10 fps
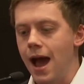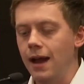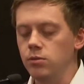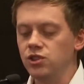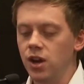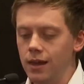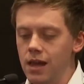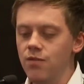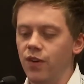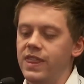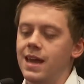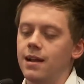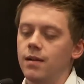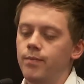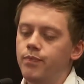And it was naive, I
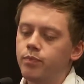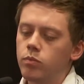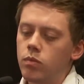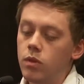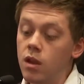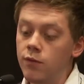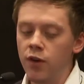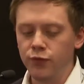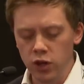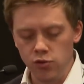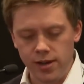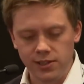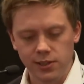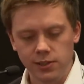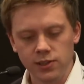think, for a few
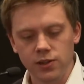reasons.